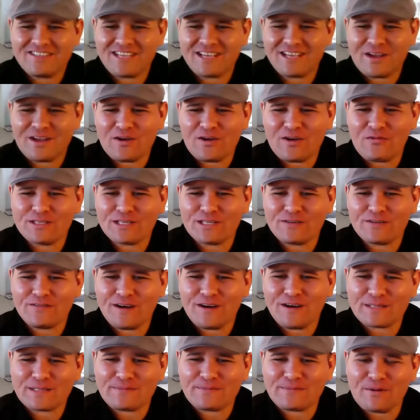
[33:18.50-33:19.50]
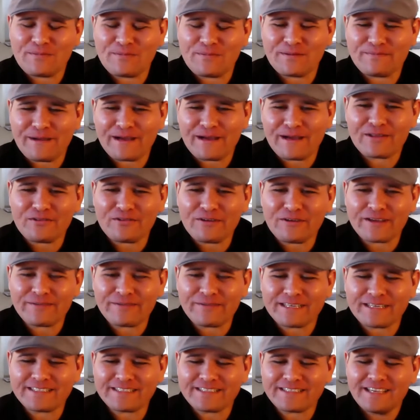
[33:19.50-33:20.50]
like a Wizard of Oz moment, by the way,
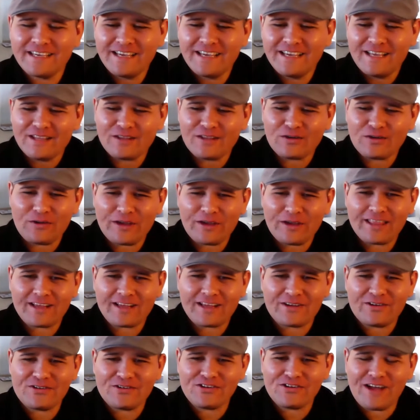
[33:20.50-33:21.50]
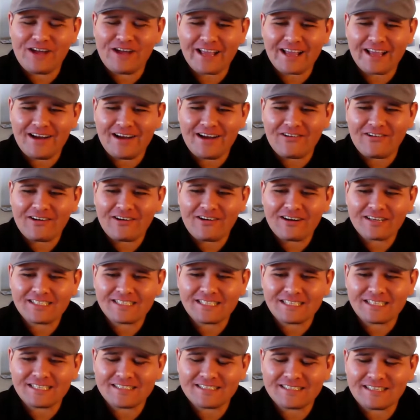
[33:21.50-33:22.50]
because the way that Google Hangout works
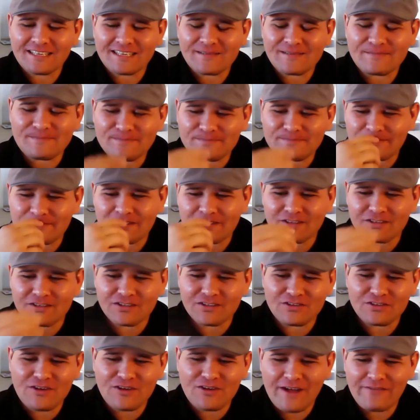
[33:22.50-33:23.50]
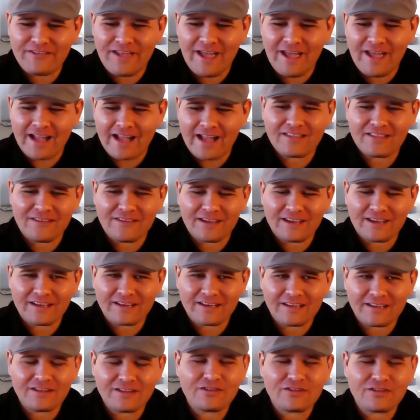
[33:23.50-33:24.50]
is you have to activate,
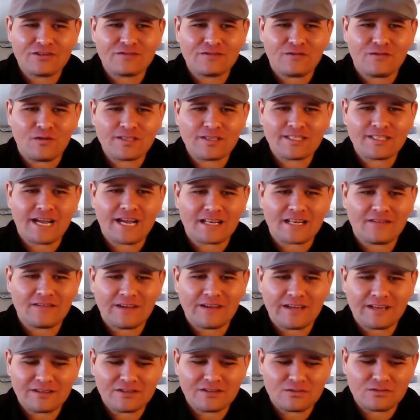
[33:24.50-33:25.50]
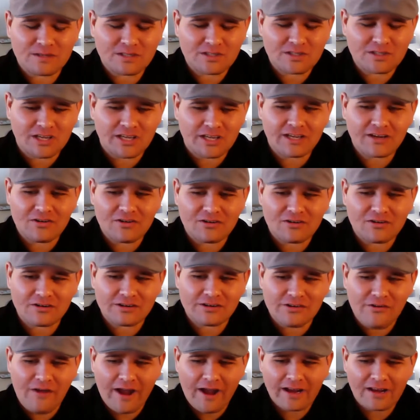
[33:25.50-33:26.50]
either it's voice activated switching or
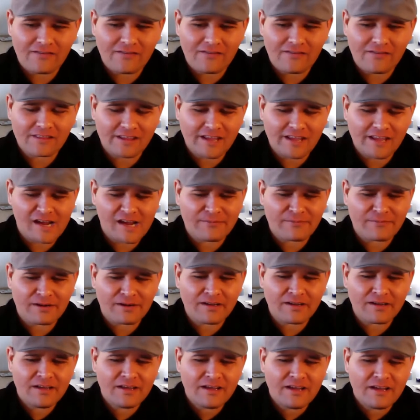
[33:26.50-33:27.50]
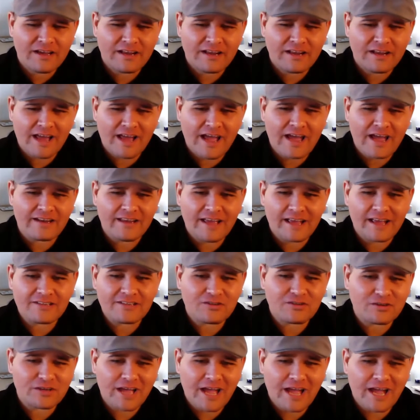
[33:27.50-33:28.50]
you activate the camera. And I had
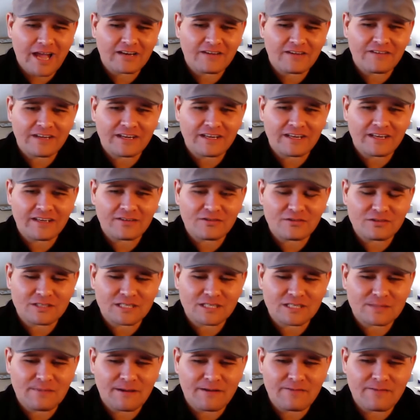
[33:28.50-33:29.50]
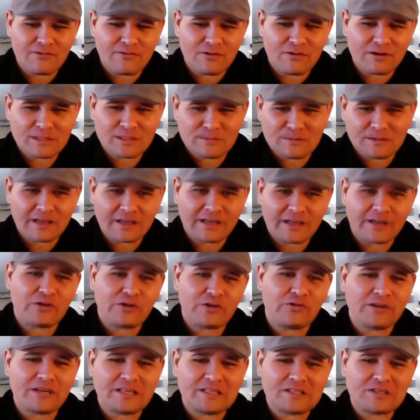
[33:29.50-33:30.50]
Antonia activated. It was just my voice, but like a
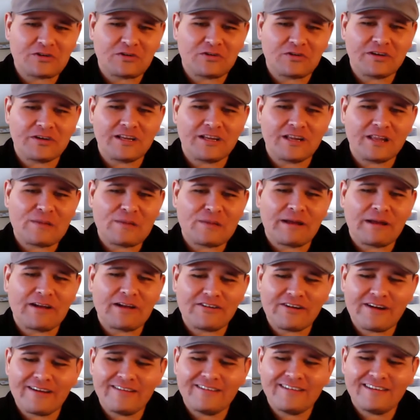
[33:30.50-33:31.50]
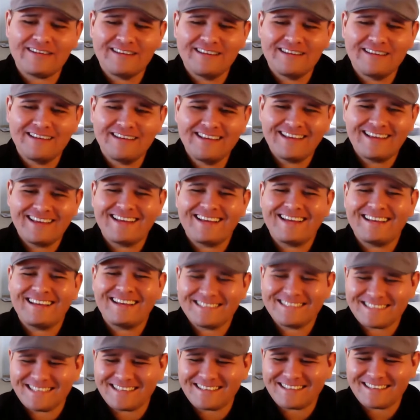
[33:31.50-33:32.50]
green screen in the background. So
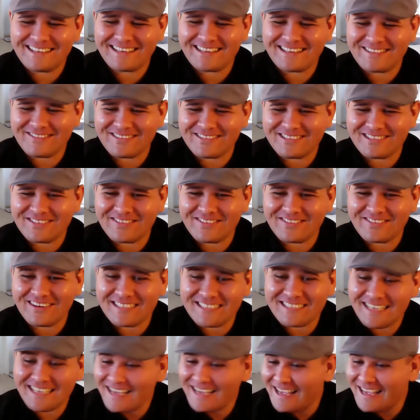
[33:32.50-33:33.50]
that's like Wizard of Oz.